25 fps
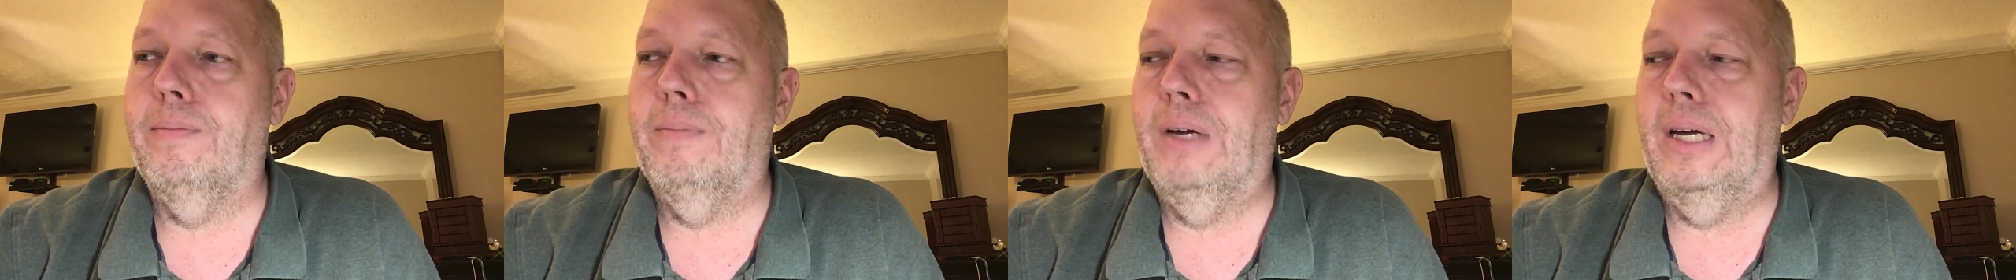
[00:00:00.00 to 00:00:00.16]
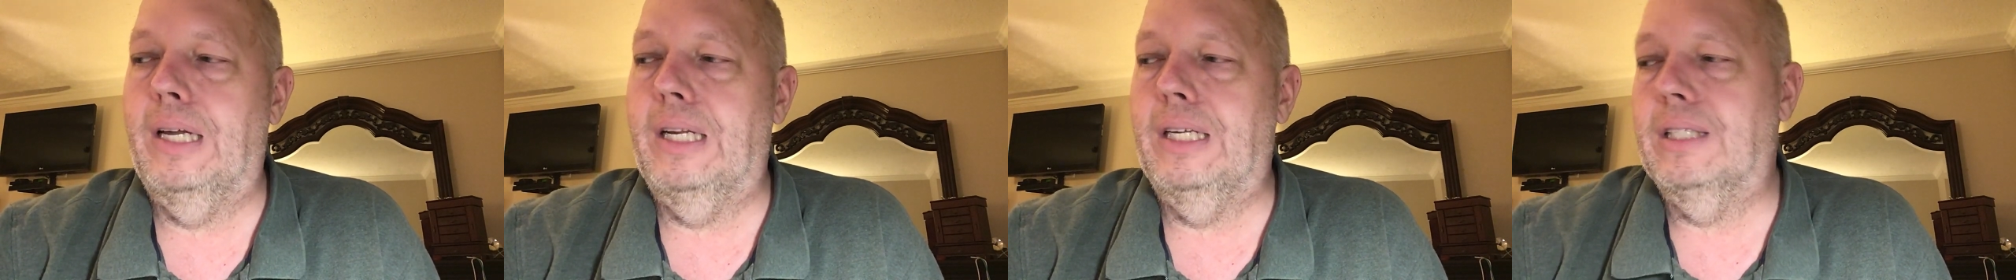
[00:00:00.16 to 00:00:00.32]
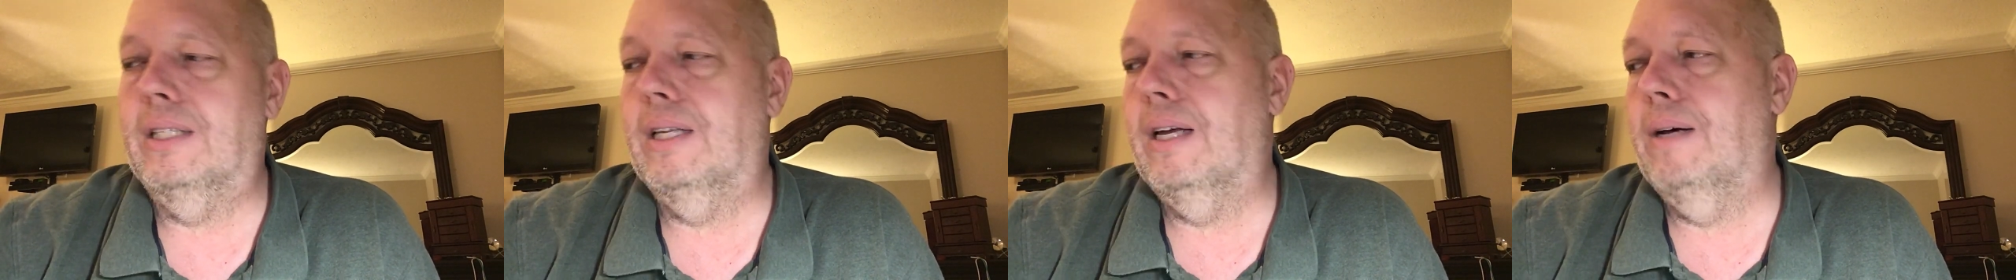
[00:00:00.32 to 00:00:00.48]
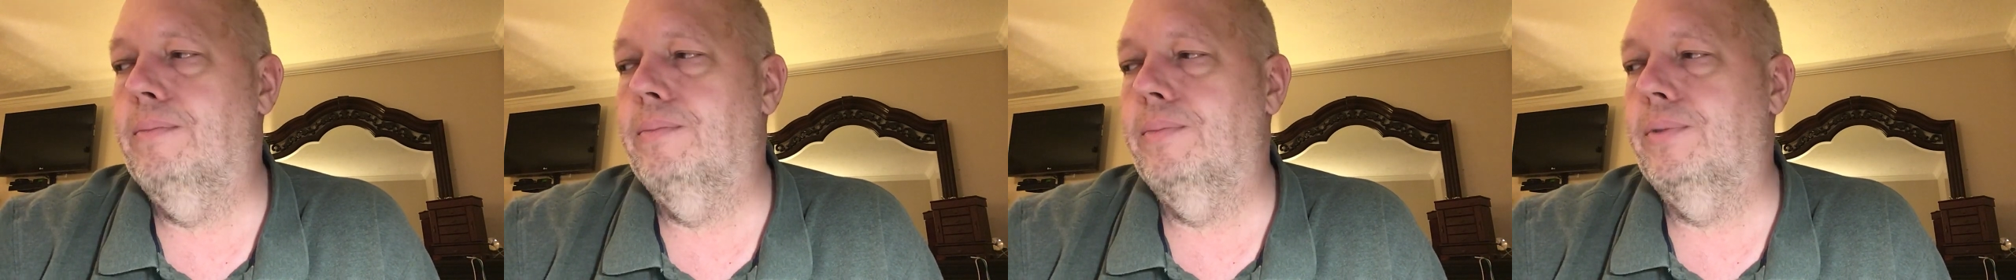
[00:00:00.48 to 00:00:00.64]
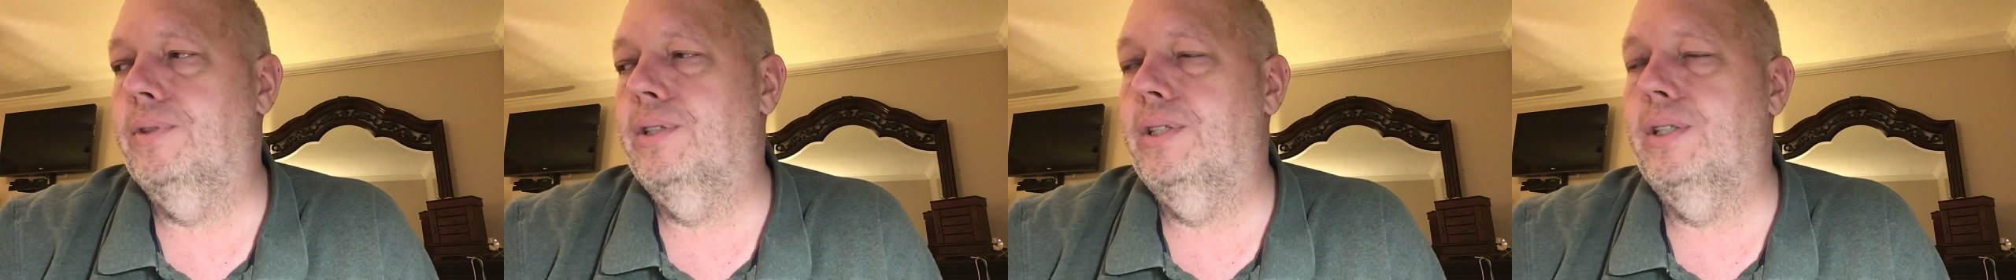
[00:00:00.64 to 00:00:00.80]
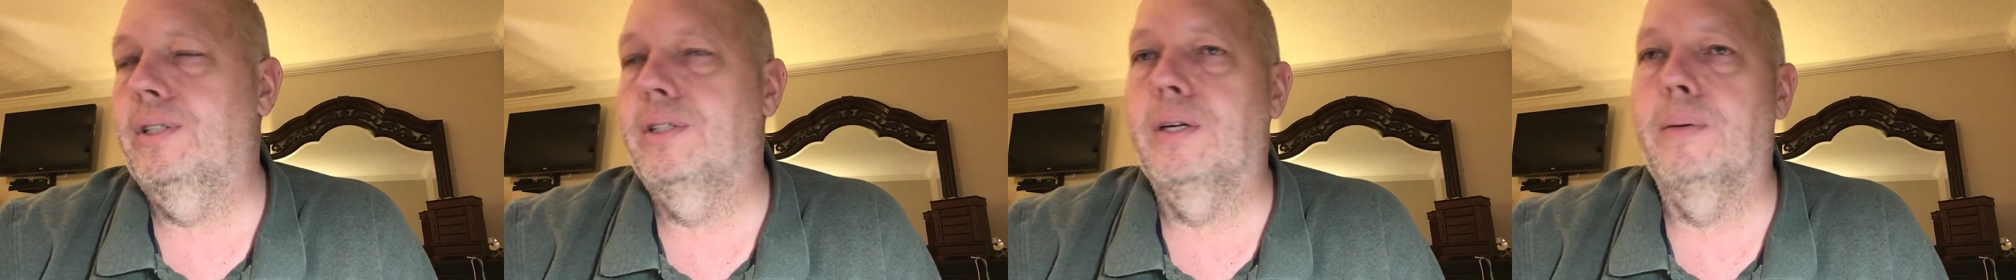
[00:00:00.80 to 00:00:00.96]
it's something
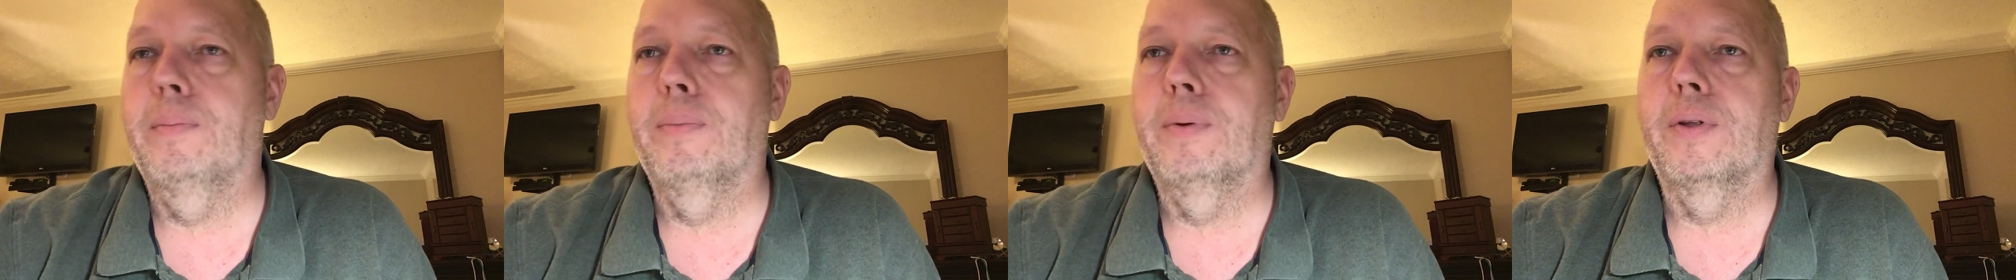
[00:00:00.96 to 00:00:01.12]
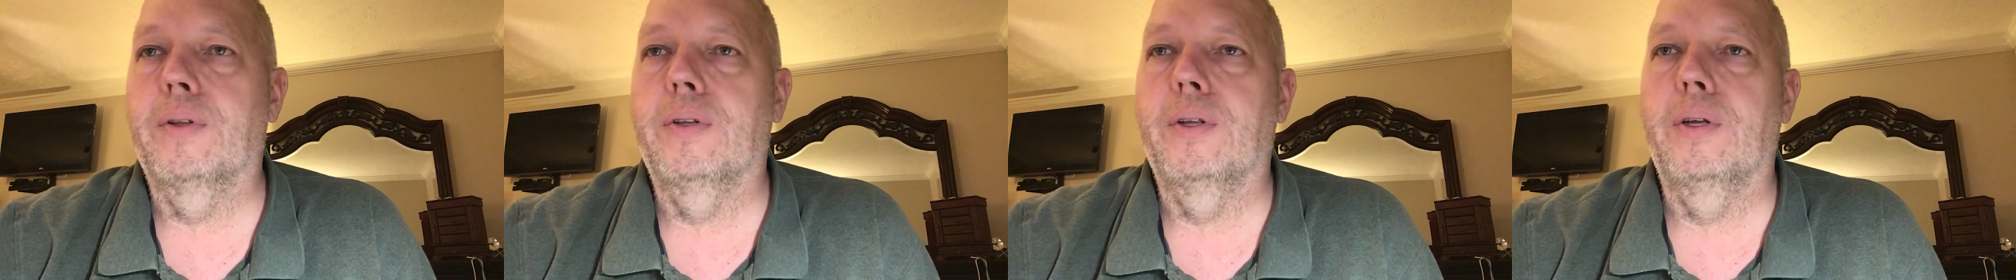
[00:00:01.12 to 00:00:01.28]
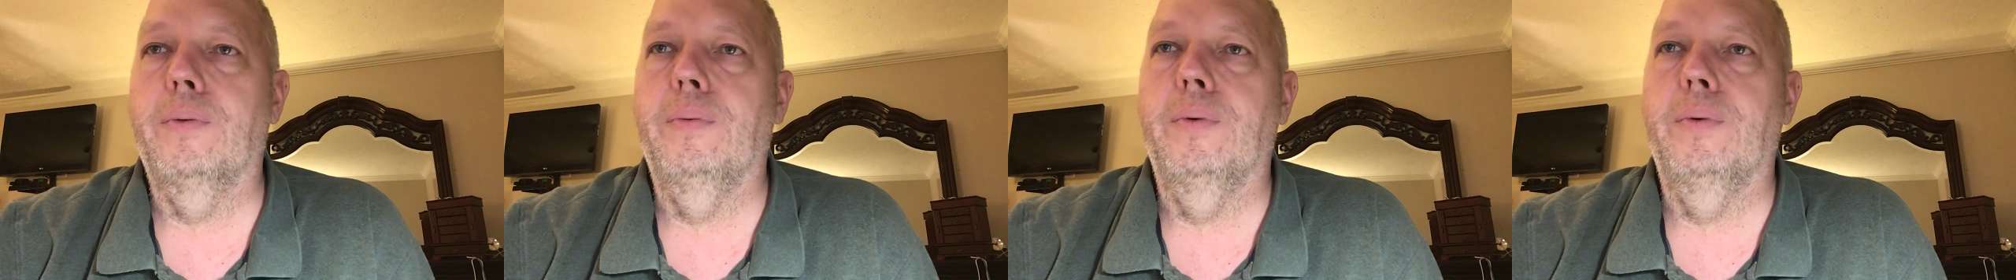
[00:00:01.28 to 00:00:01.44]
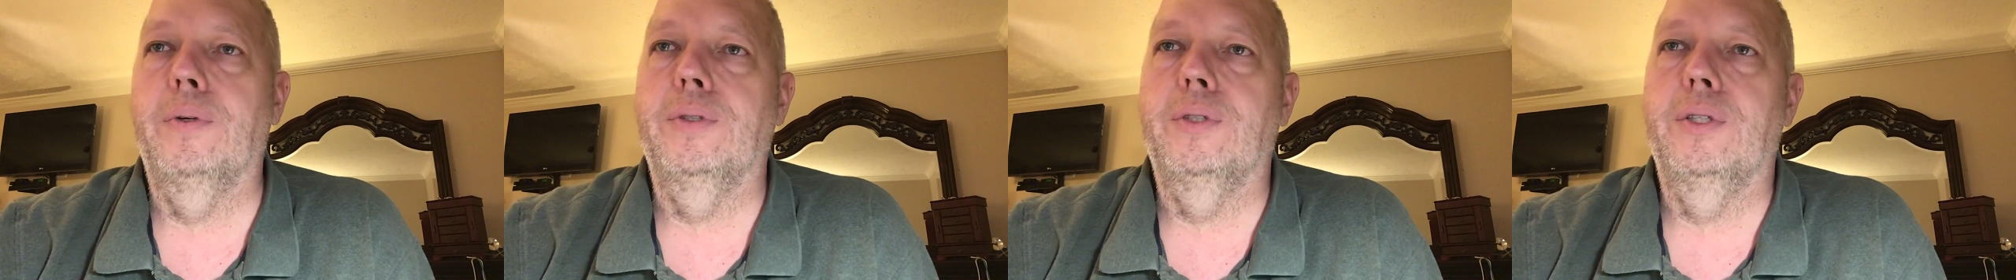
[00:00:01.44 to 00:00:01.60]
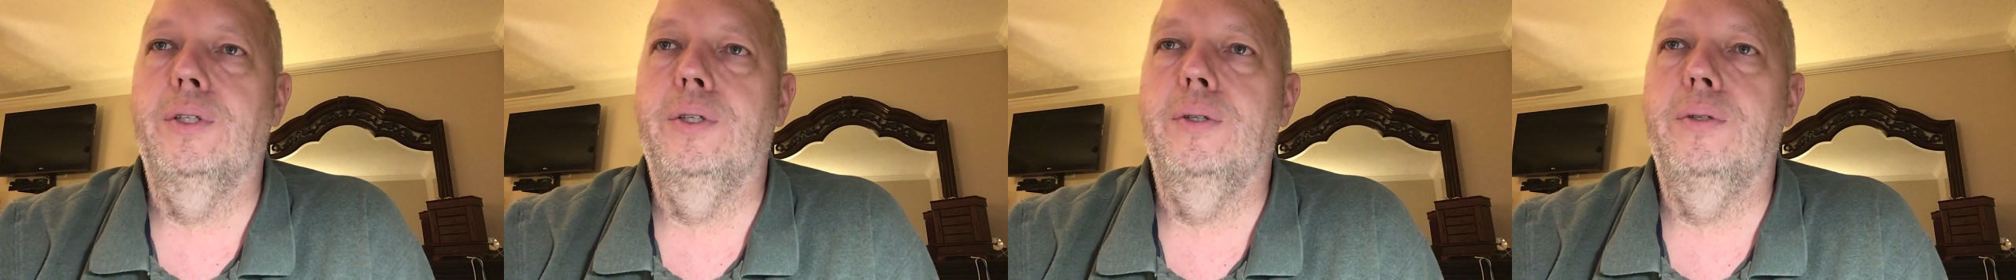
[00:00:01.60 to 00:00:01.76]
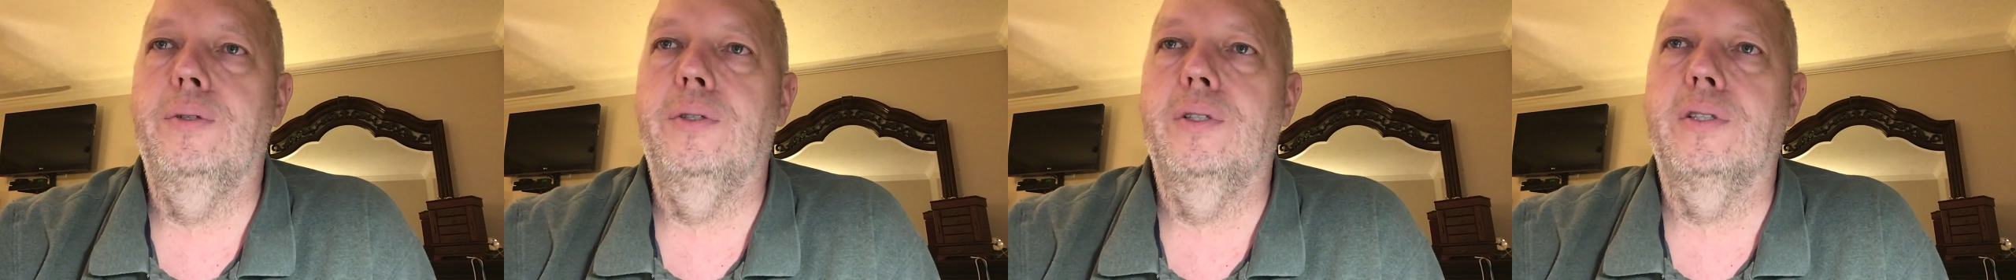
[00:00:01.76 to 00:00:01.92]
she typically will
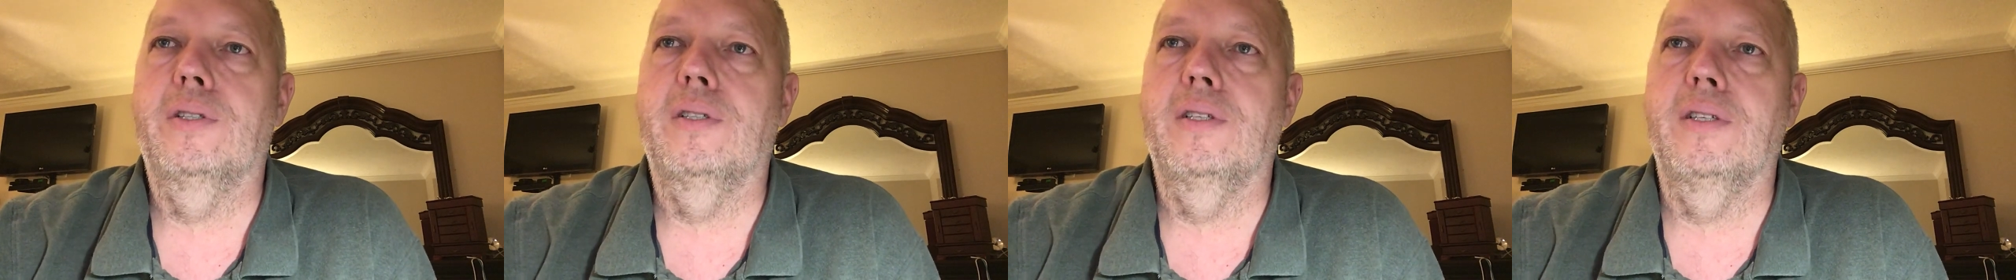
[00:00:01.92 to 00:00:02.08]
do just